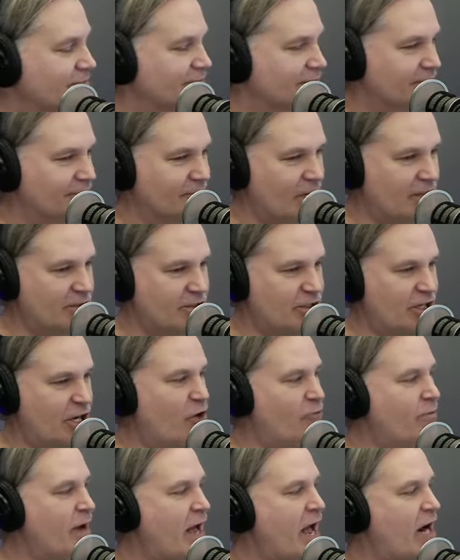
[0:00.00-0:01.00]
Why don't you go
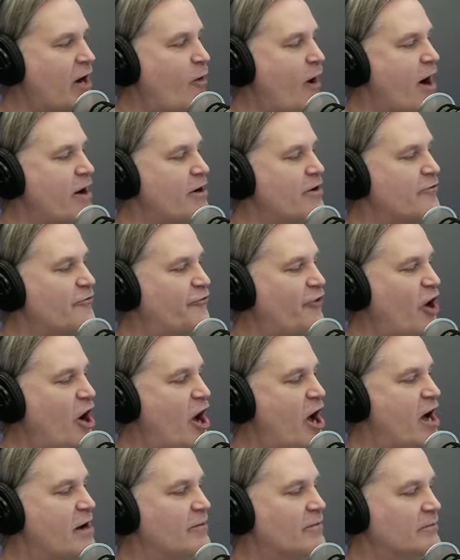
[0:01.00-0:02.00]
back where you're
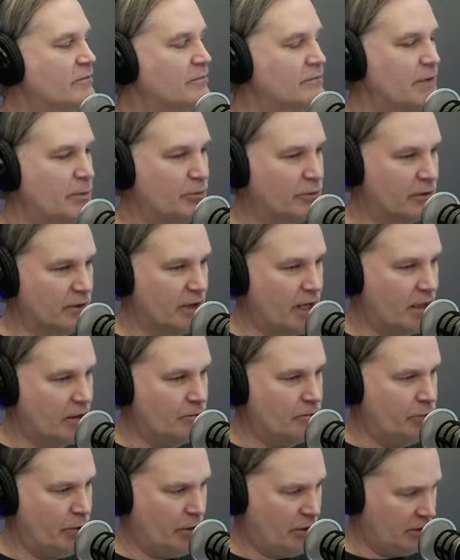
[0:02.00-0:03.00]
from? People are like,
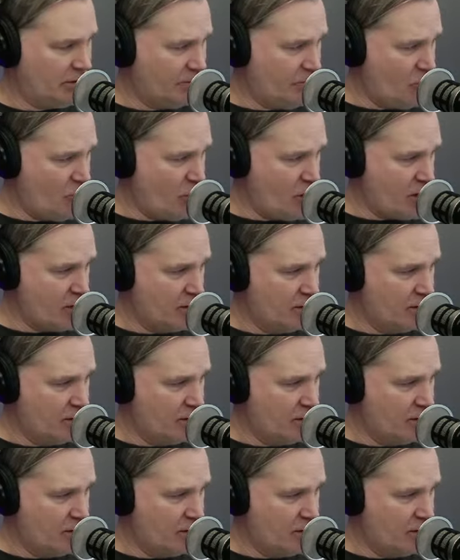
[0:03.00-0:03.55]
Baltimore?